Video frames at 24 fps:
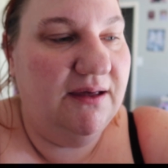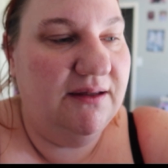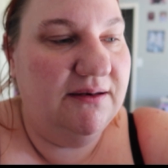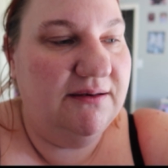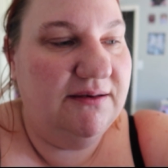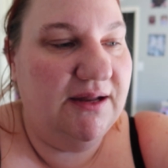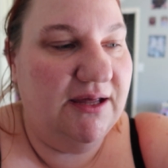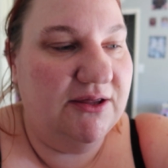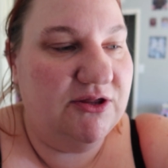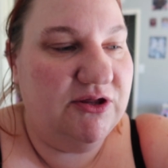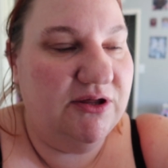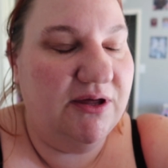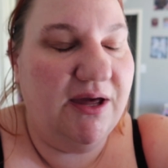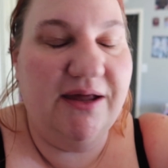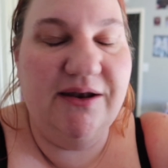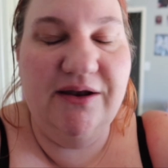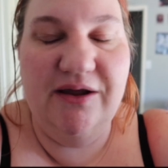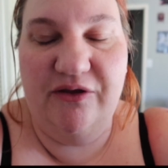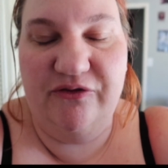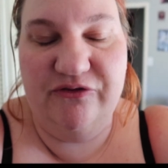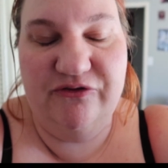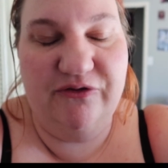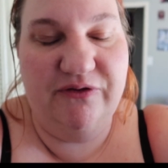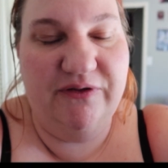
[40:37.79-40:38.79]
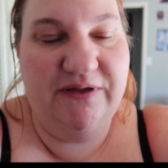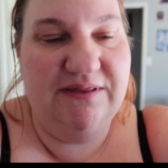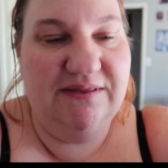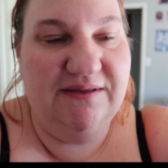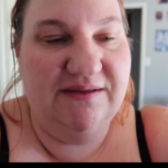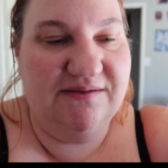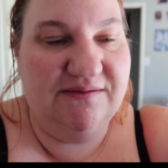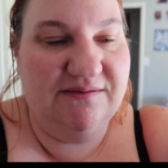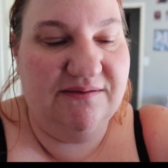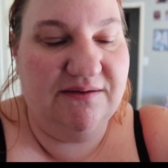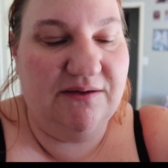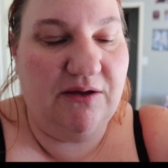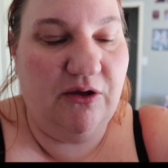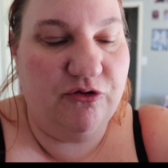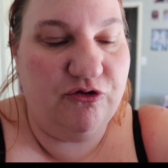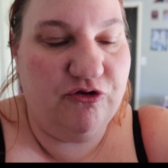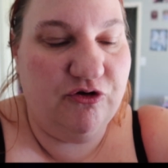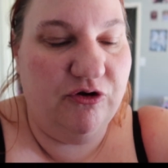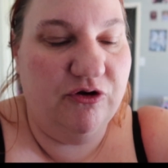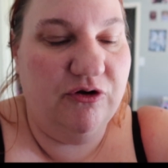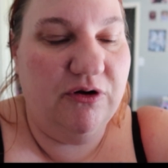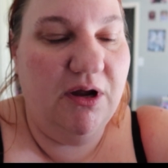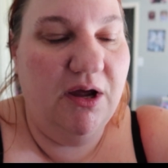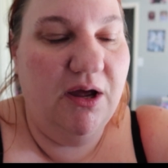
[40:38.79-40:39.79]
Nesha and also in this
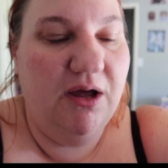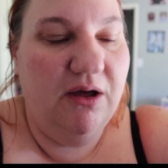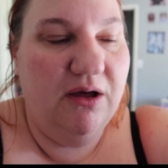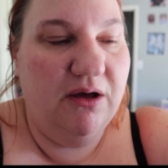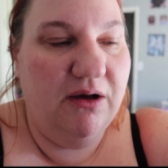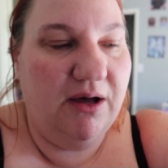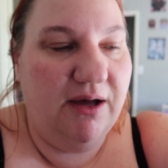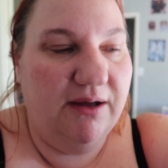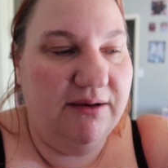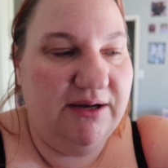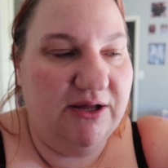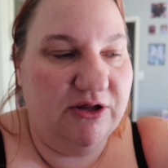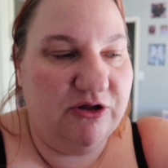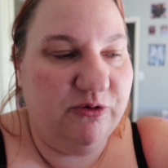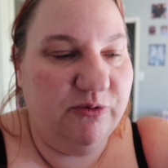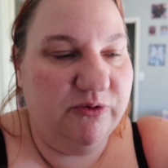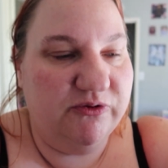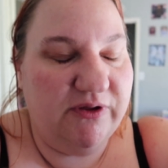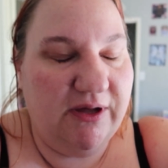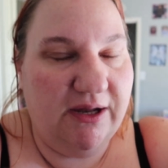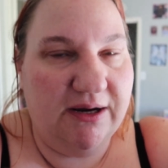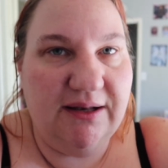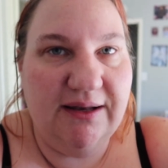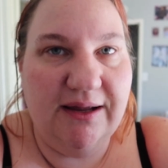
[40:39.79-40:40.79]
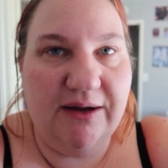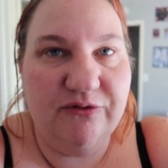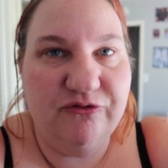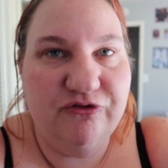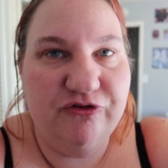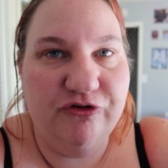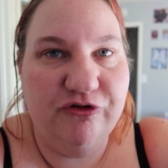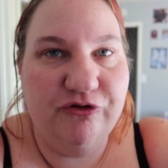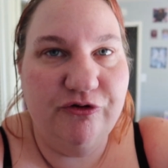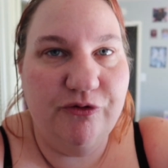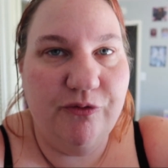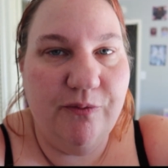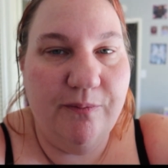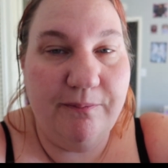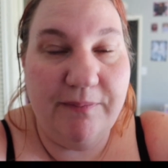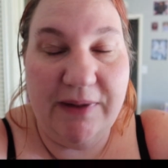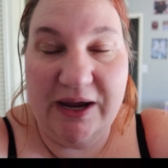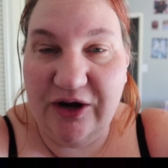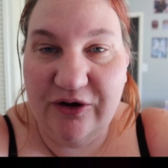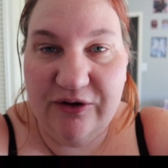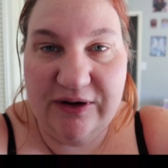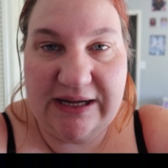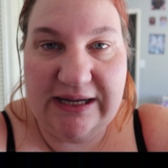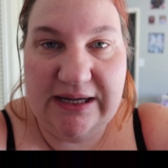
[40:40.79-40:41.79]
culture uh, Nesha was not allowed to
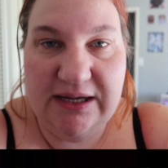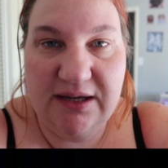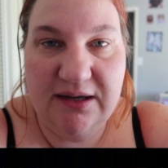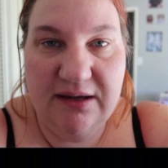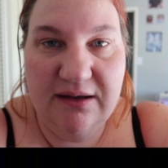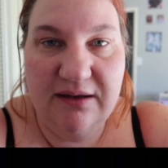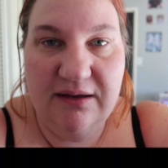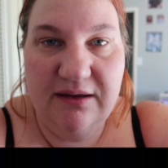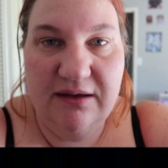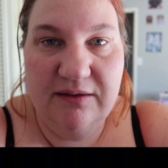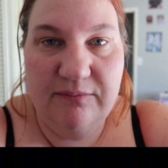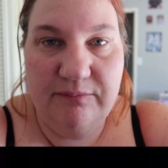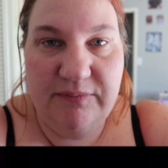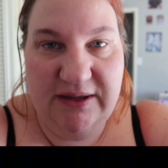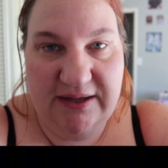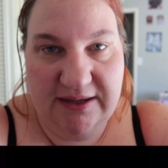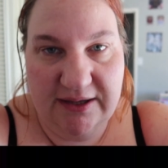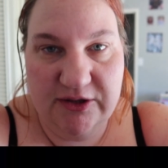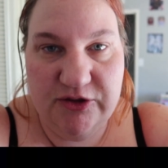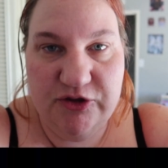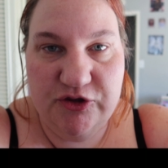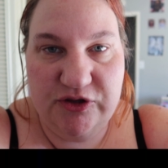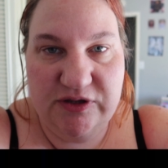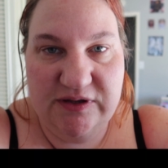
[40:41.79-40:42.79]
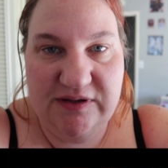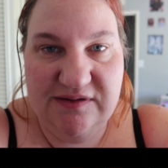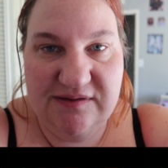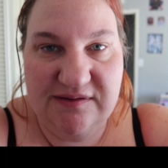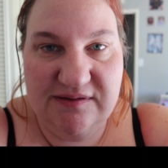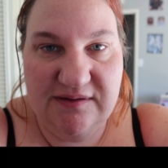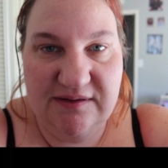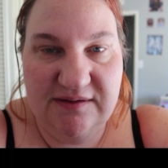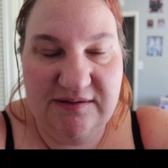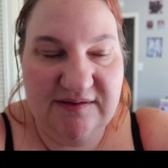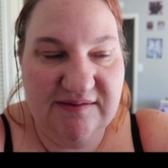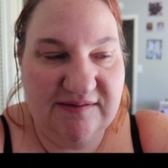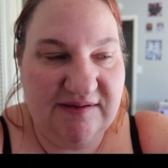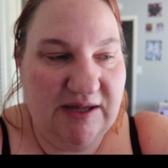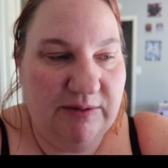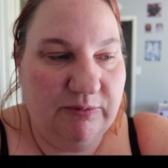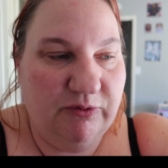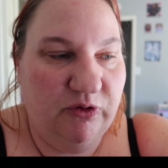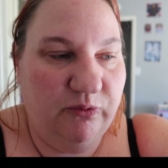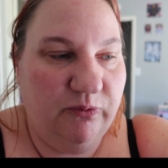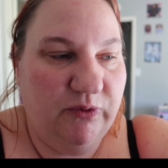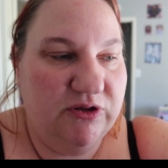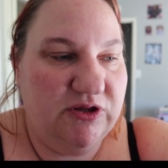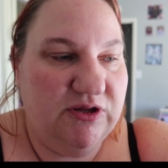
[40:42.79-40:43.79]
marry because she's
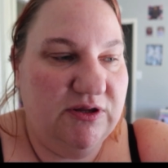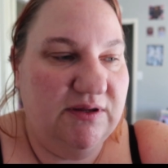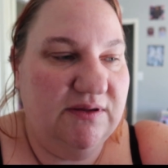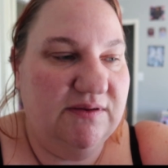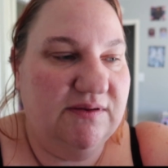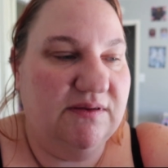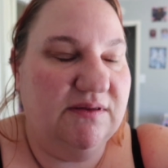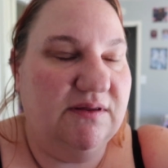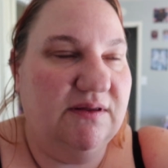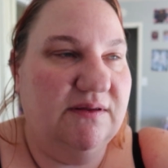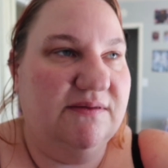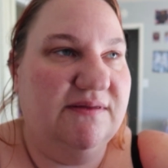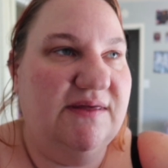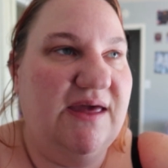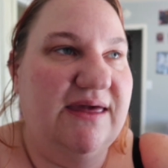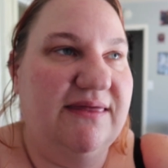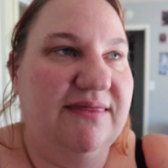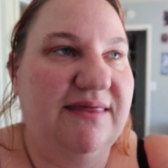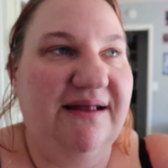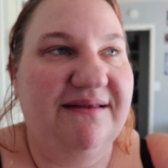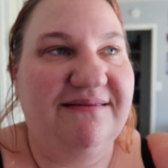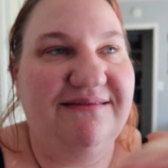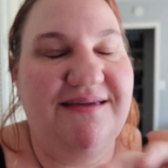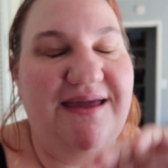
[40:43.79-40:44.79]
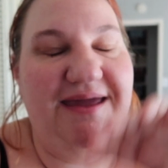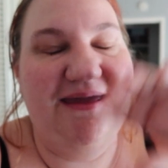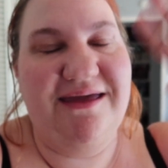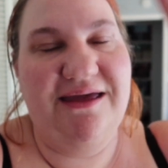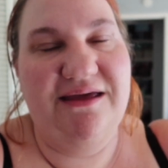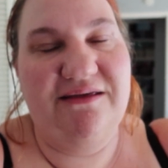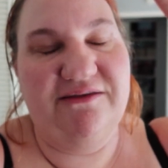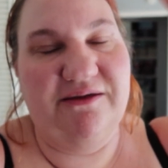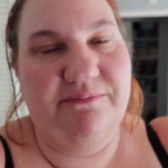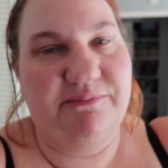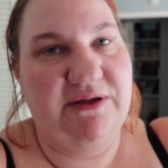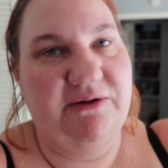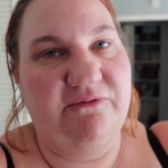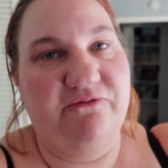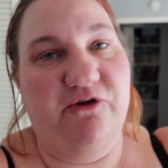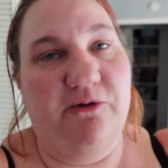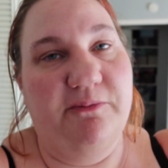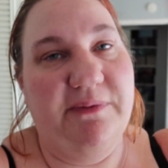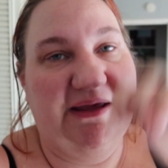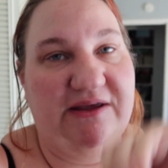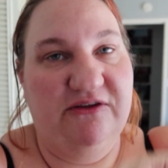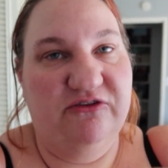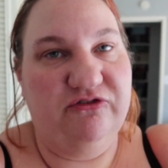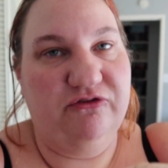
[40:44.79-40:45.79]
disabled, which is take that's taking something
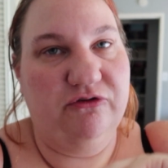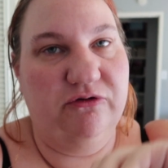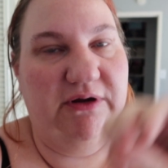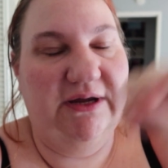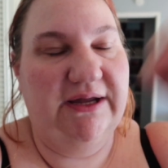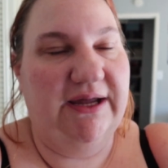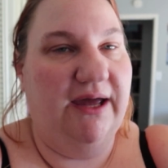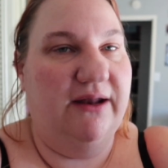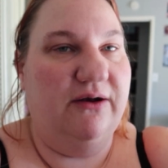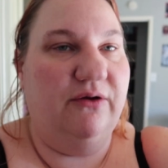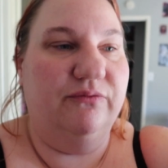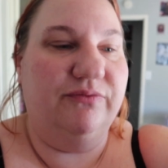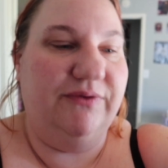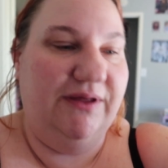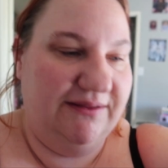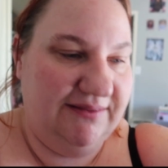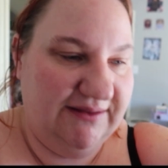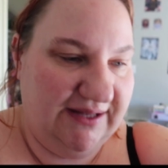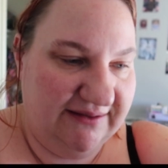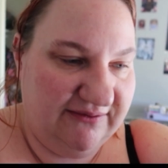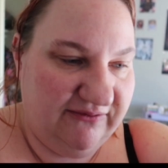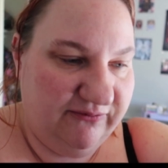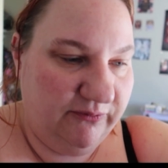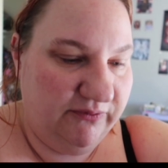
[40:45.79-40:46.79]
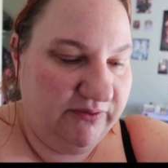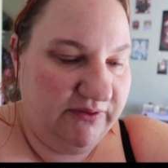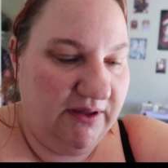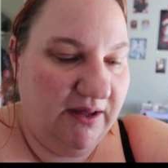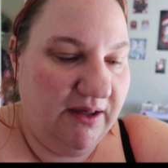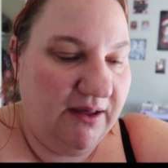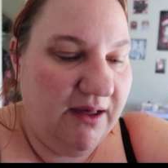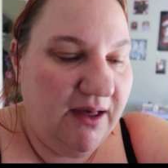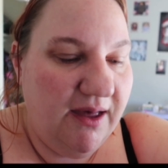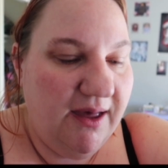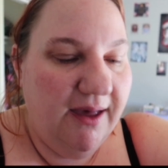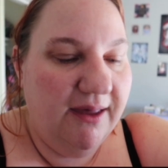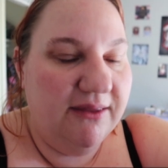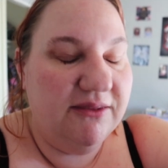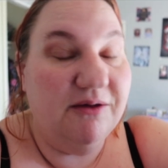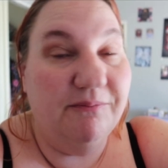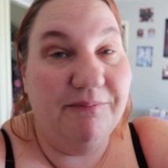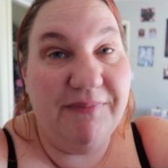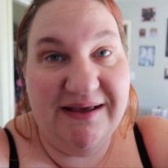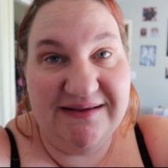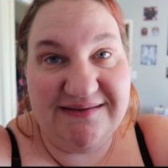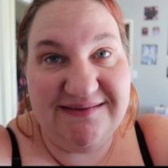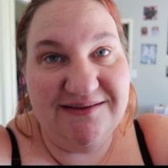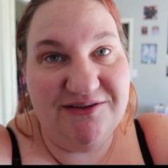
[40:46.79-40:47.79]
from history. I don't think that's the the
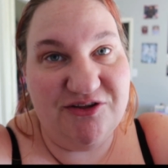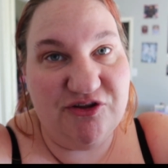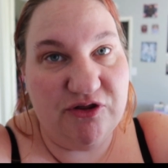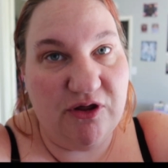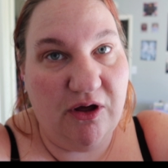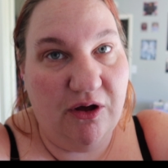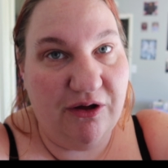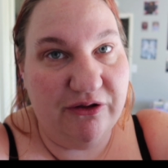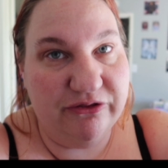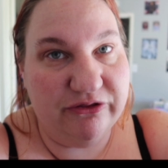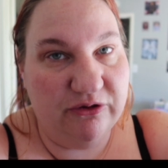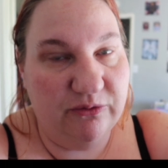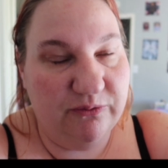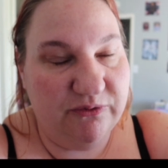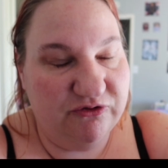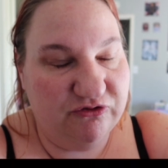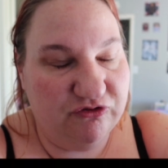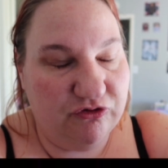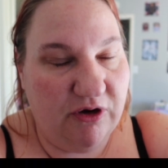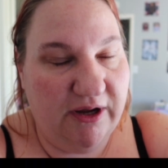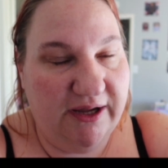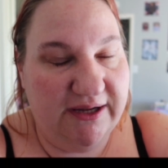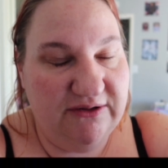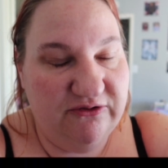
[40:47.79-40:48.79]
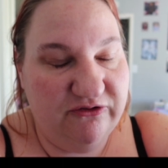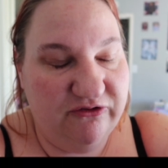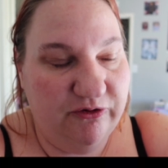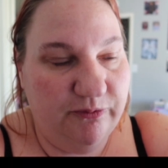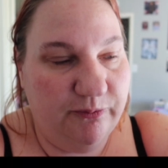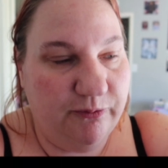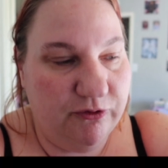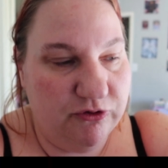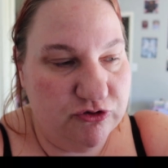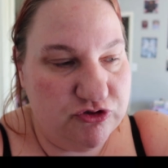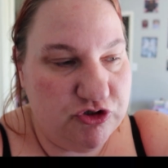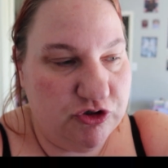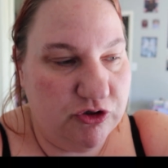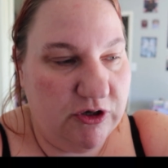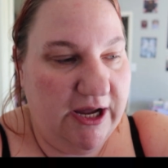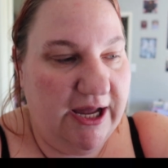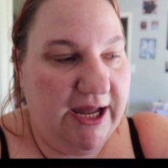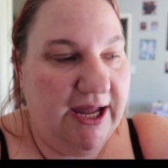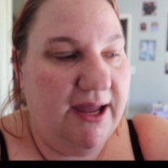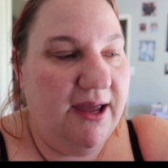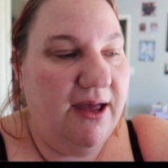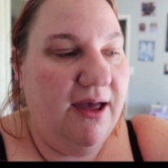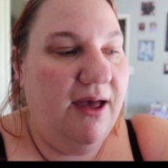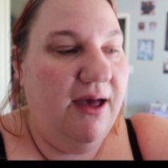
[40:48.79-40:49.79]
message the author was trying to
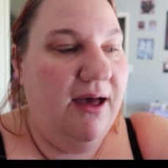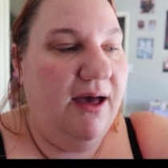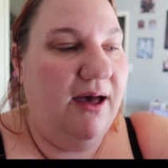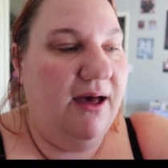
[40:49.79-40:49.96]
portray.